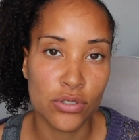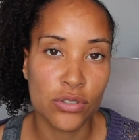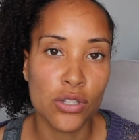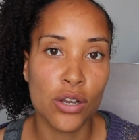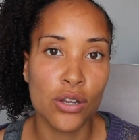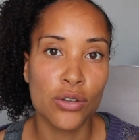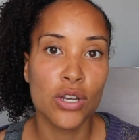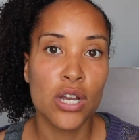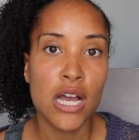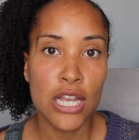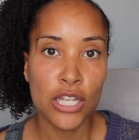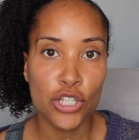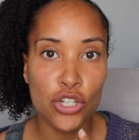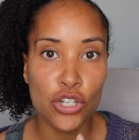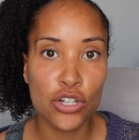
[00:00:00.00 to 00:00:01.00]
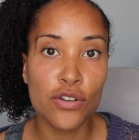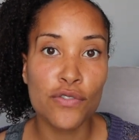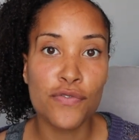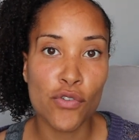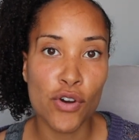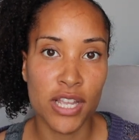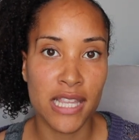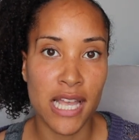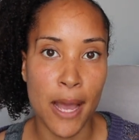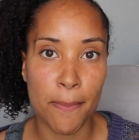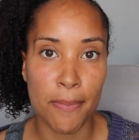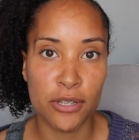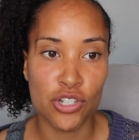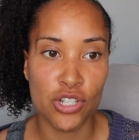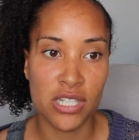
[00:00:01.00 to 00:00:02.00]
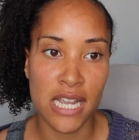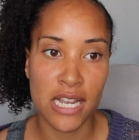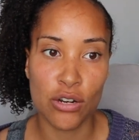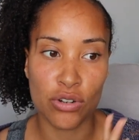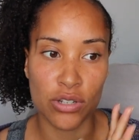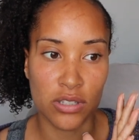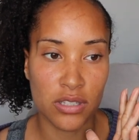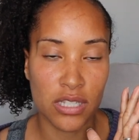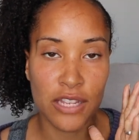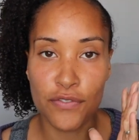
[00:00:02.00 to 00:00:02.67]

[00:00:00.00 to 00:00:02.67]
So you can avoid that by just saying, look,